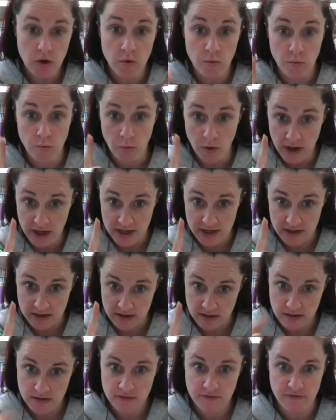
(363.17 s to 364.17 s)
1/4
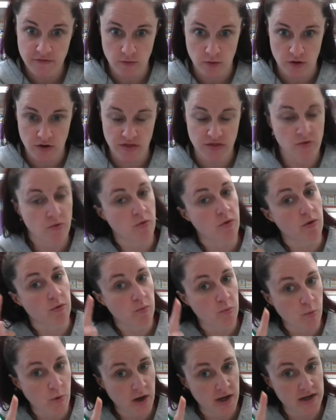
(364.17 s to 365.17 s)
or
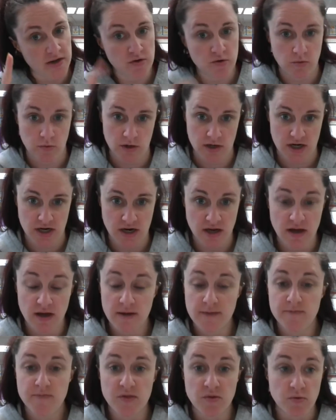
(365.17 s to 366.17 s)
1/4.
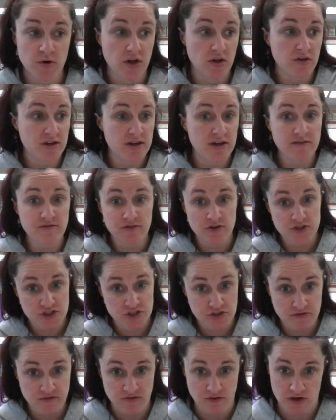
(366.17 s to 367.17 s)
We're not looking for
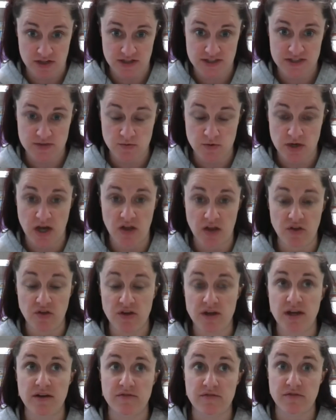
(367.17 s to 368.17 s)
2/4. We're not
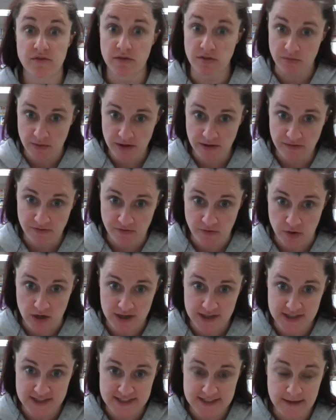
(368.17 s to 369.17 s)
looking for
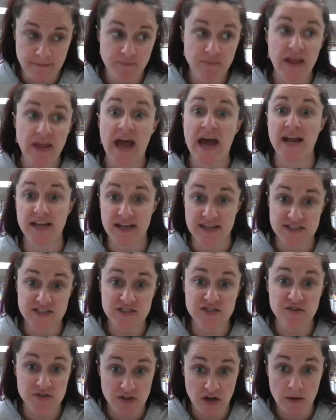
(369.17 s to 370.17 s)
3/4. And yes,
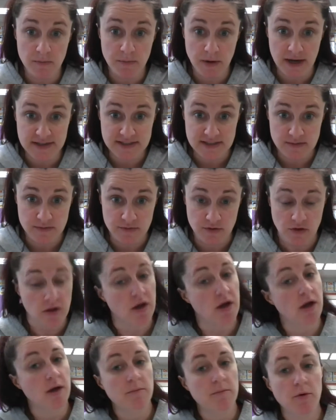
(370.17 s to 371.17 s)
those are possible,
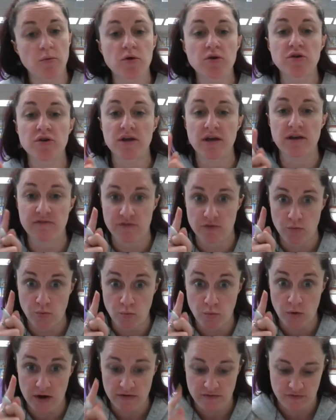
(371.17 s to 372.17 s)
but we're looking for
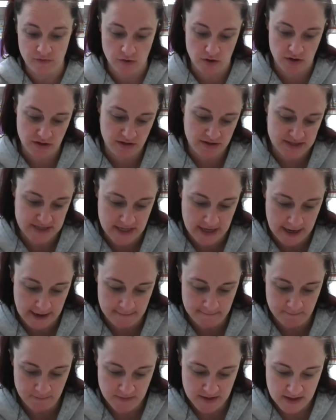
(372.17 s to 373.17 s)
1/4 today.
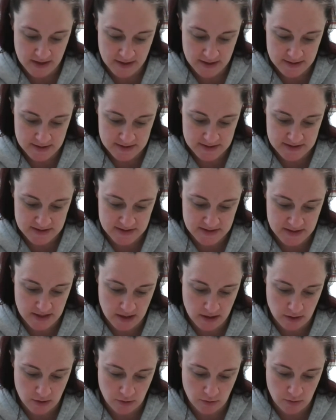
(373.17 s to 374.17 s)

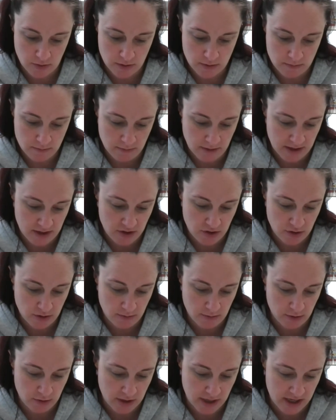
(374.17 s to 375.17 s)
So my
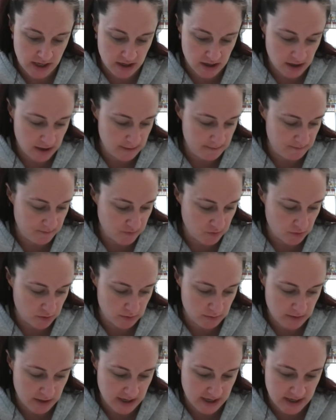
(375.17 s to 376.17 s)
numerator, or
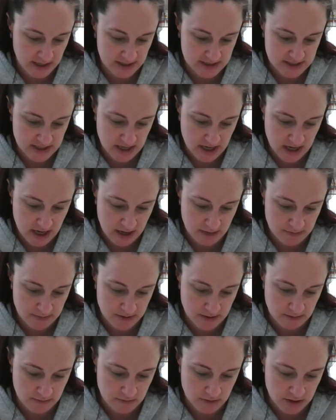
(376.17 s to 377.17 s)
my top
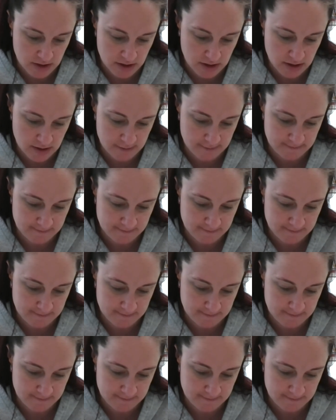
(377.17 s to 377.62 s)
number,